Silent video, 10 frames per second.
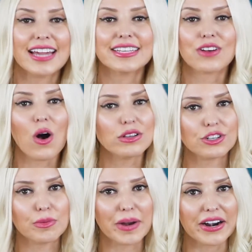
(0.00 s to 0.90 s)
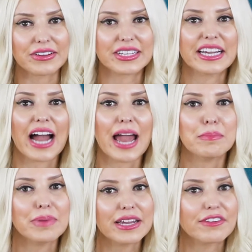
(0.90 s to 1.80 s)
He's also apparently a
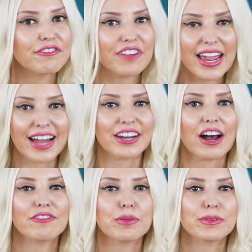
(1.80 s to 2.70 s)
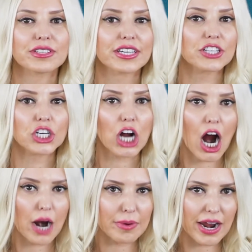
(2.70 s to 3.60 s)
big fan of a particular
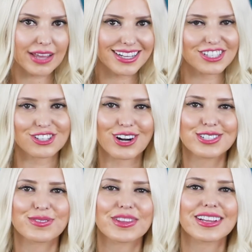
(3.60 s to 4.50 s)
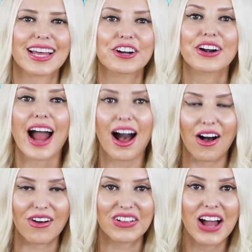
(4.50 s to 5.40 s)
car brand that starts with the letter
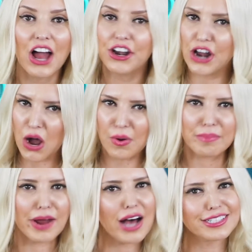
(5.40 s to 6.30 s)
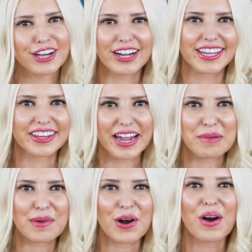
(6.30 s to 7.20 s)
L. No, I'm not talking
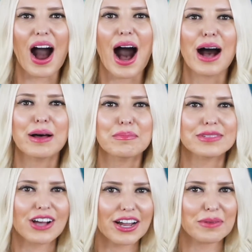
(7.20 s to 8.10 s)
Lambo, I'm talking